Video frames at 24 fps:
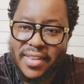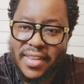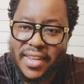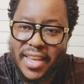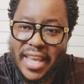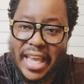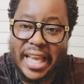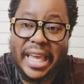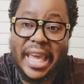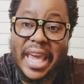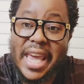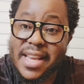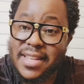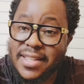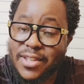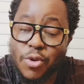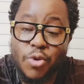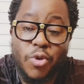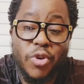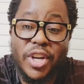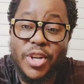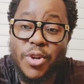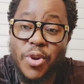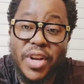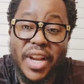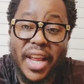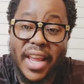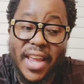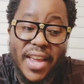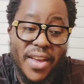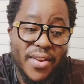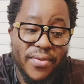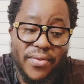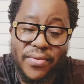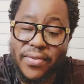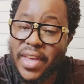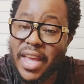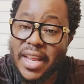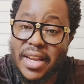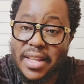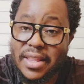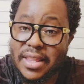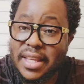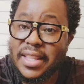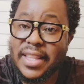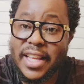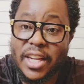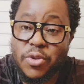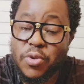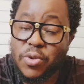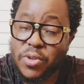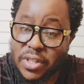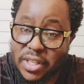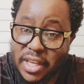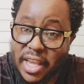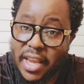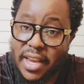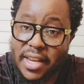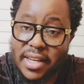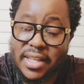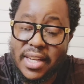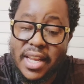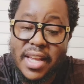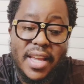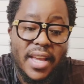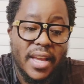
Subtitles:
a case, you really don't have anything that you said